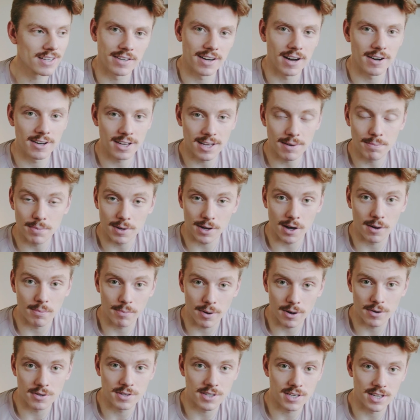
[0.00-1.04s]
I'll keep you all
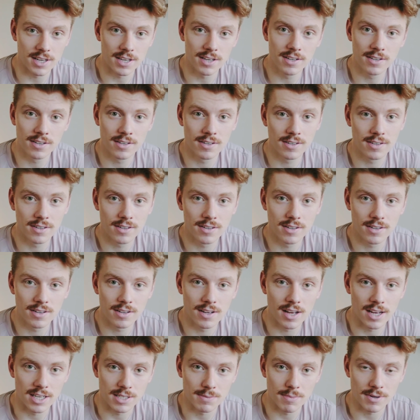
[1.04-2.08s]
posted
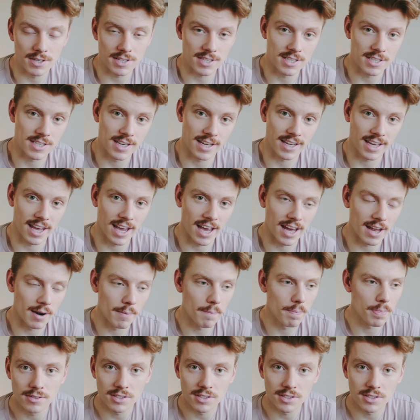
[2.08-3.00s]
as much as I can.